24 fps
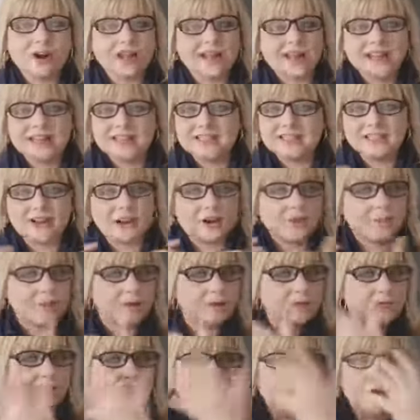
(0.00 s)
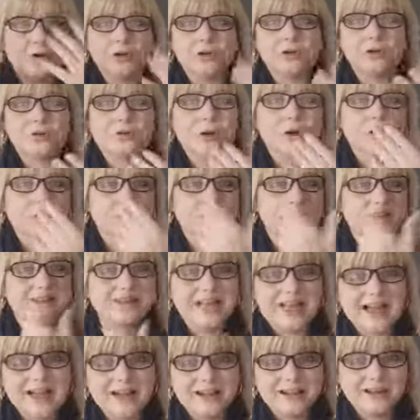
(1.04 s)
It's going to be a full crown
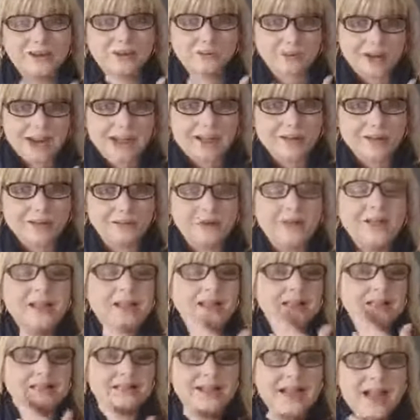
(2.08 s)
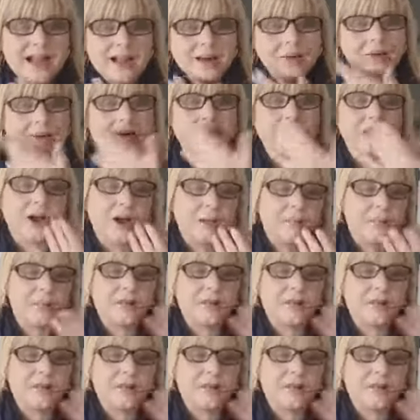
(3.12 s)
down and up,